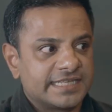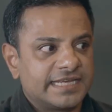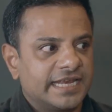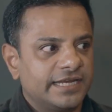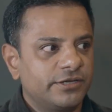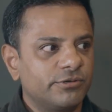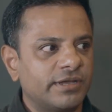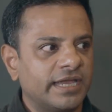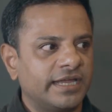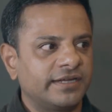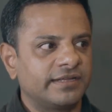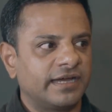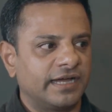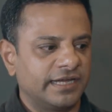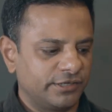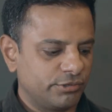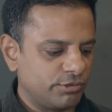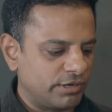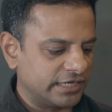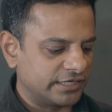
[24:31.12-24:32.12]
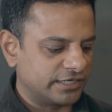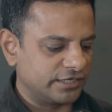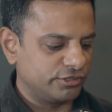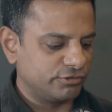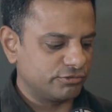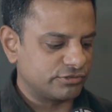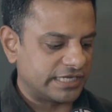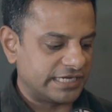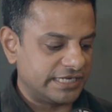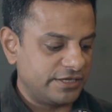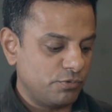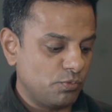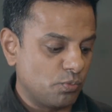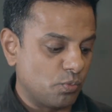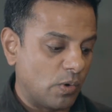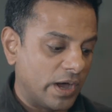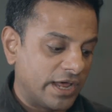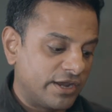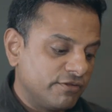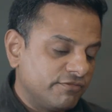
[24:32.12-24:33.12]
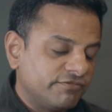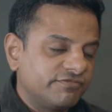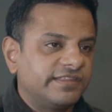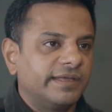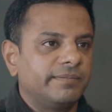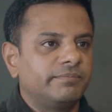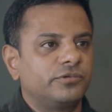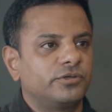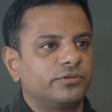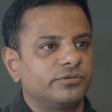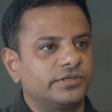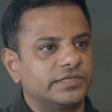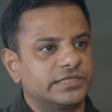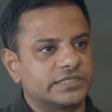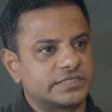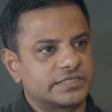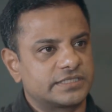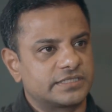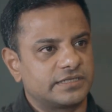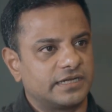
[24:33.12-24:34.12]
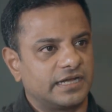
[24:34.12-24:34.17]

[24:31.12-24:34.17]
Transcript: an educator, I know I can use any one of them to teach.